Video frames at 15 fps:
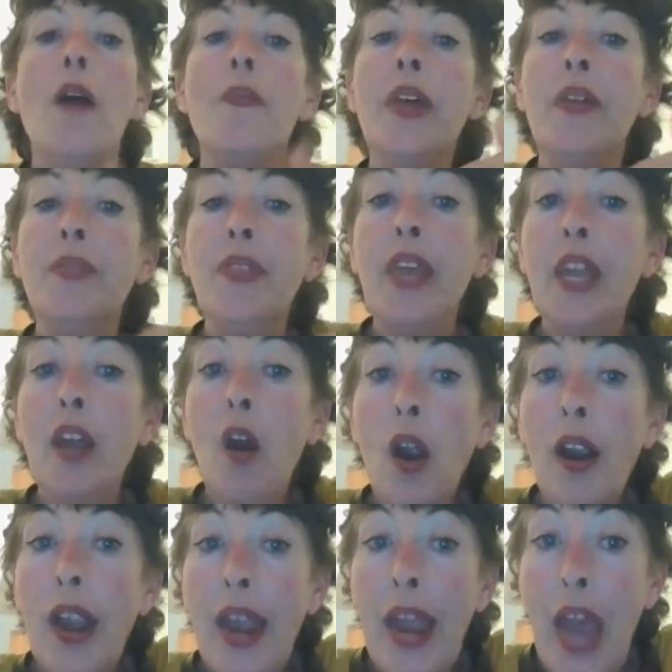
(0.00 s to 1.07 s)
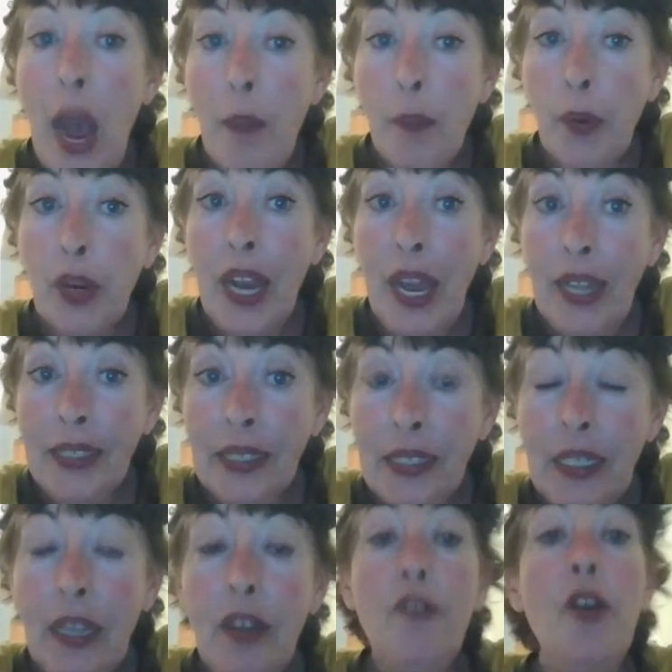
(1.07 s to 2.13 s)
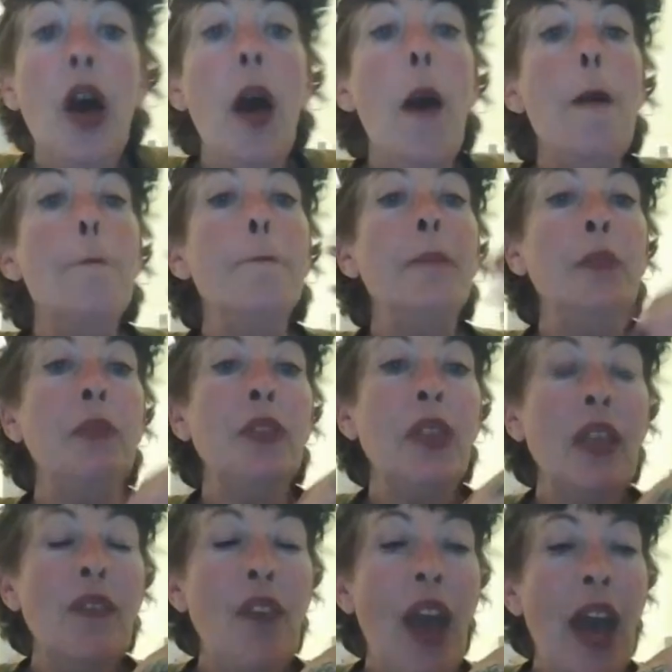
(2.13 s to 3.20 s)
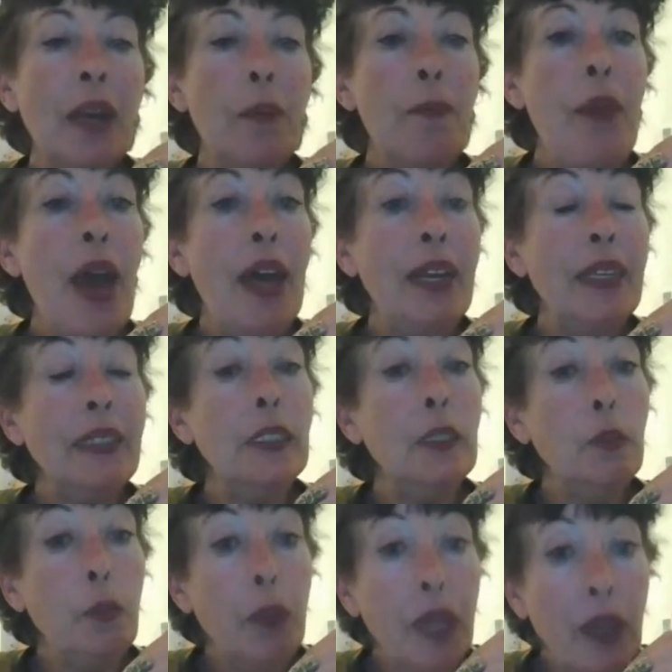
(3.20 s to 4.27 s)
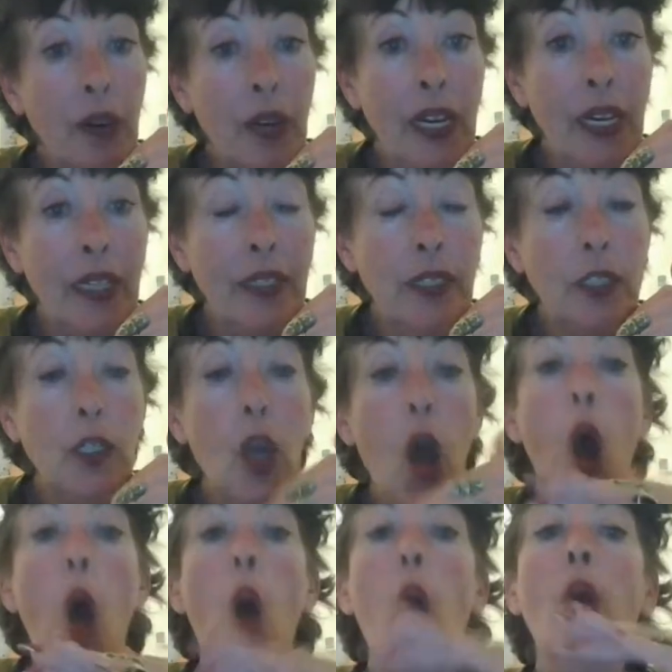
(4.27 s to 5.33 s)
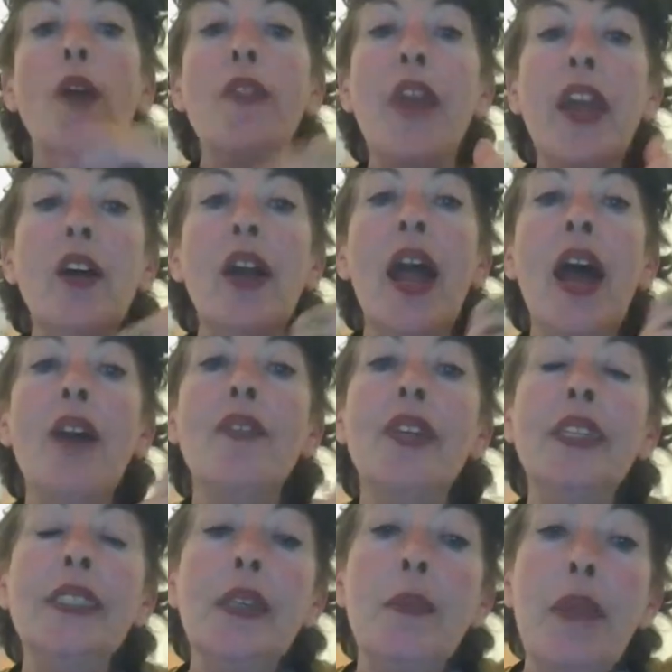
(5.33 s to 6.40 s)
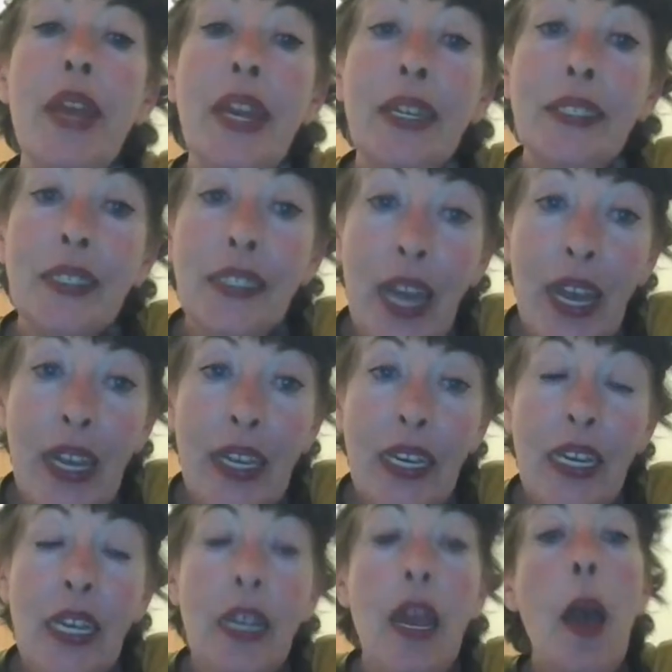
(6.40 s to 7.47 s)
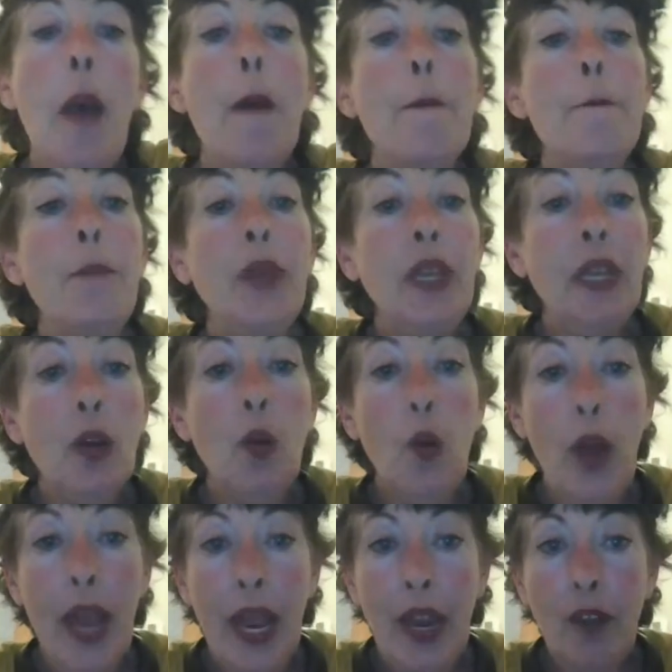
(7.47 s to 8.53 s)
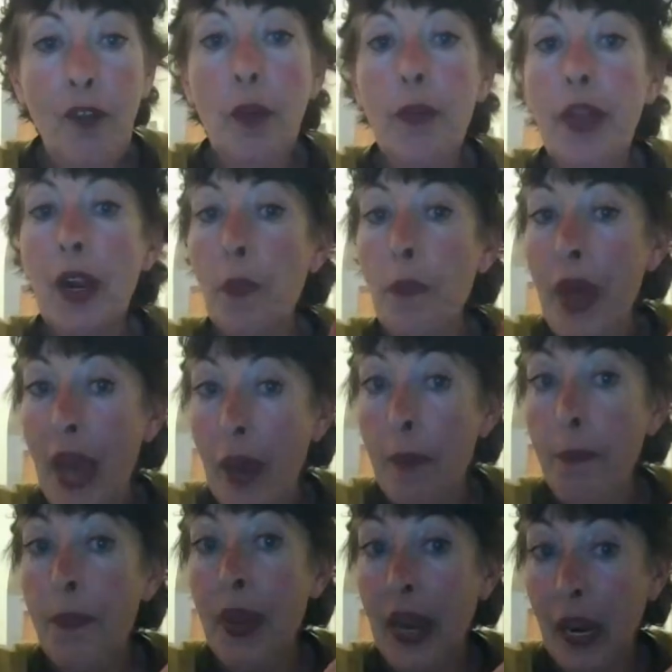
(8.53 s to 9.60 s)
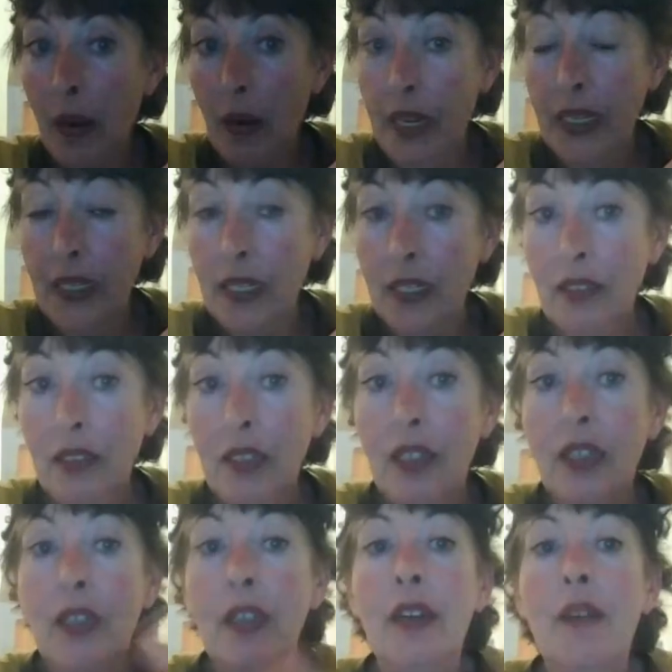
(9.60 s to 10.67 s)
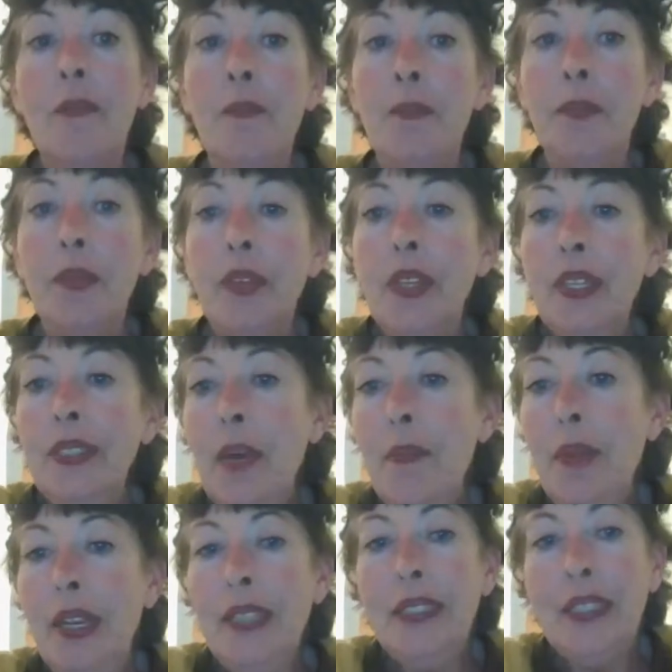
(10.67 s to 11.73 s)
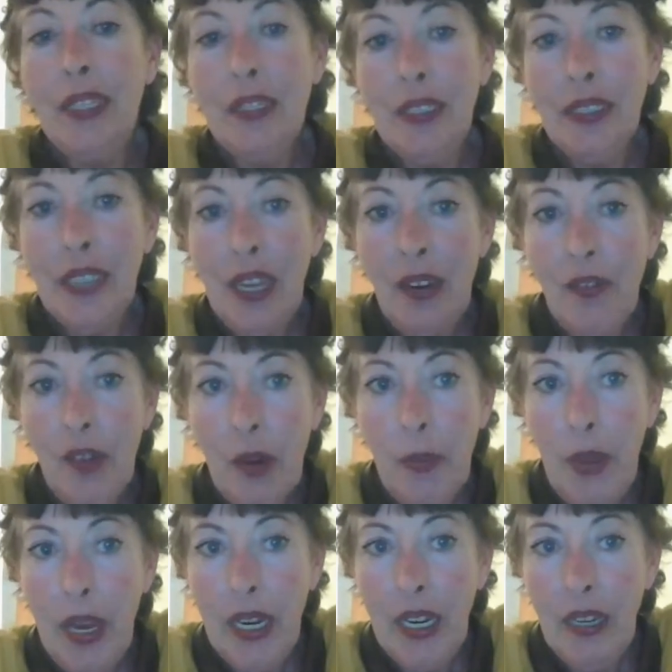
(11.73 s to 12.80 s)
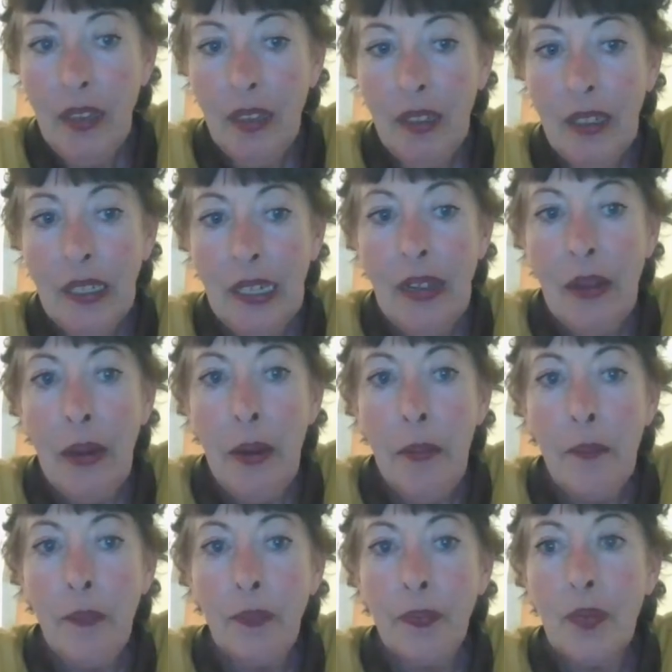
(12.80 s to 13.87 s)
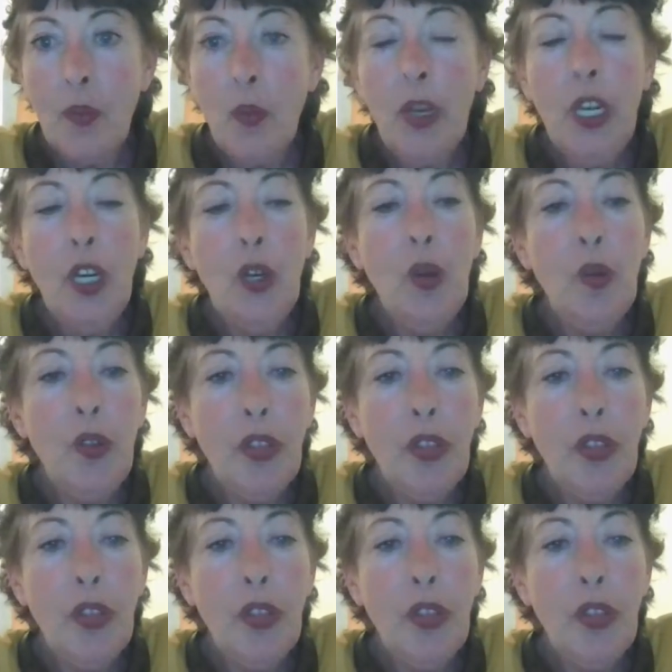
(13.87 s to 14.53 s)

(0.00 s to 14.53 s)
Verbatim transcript: that they are apprehensive, maybe they've had a bad experience, or they are having some anxiety being away from their pet parent. Does that make sense to everybody? What do you